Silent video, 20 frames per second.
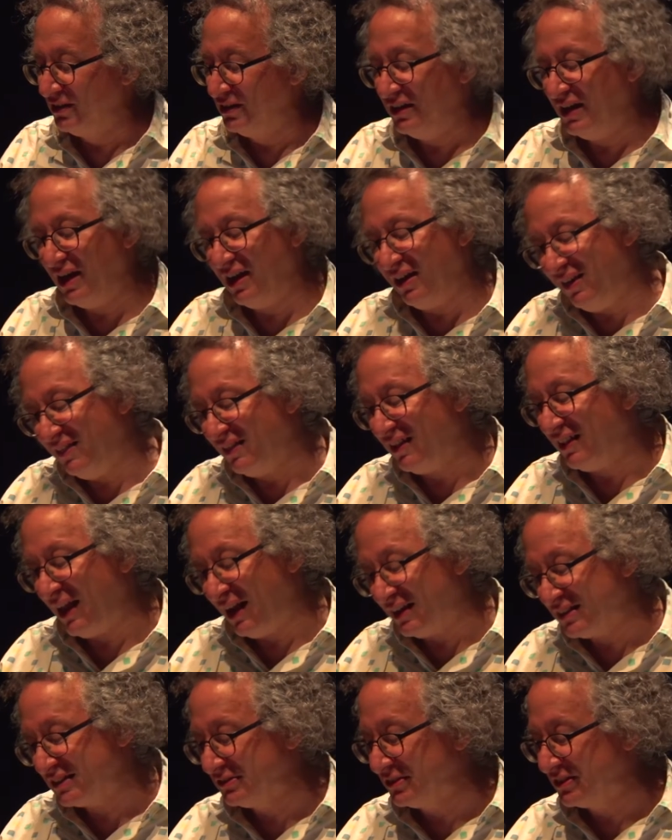yet in the
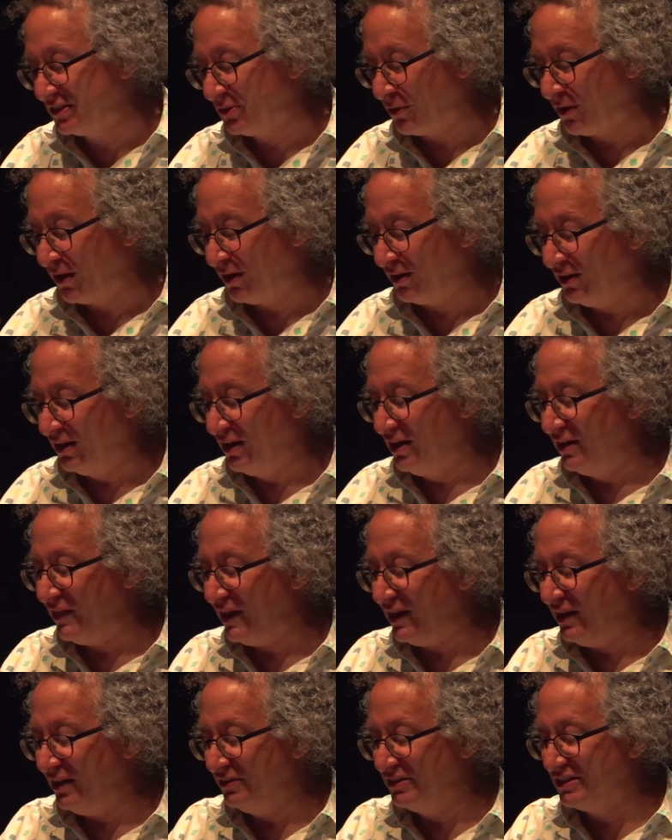last resort,
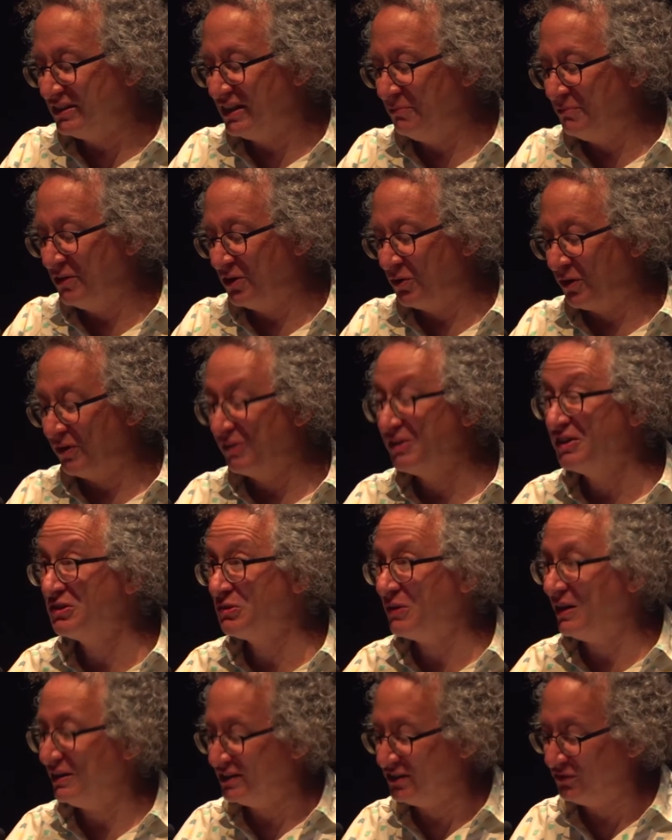they used them in order to
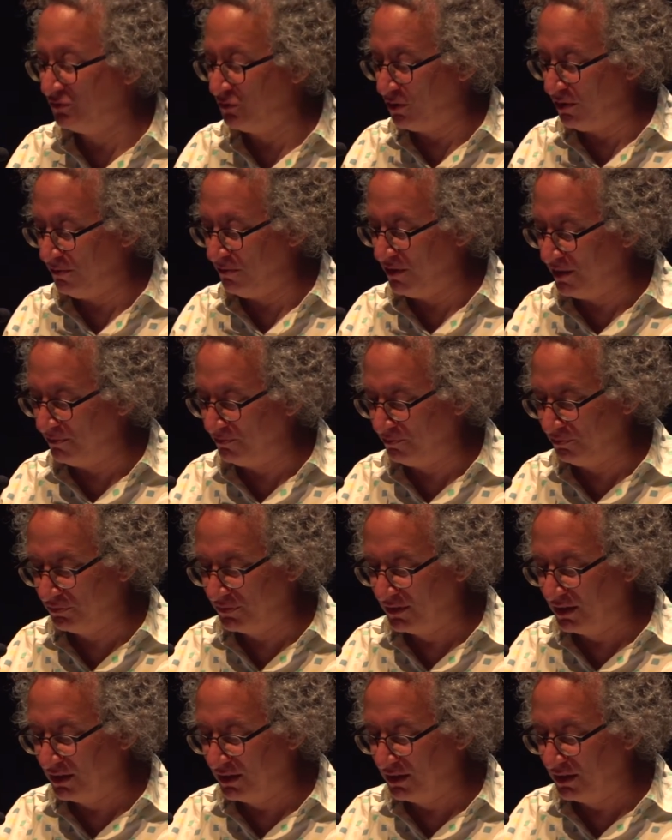transform them.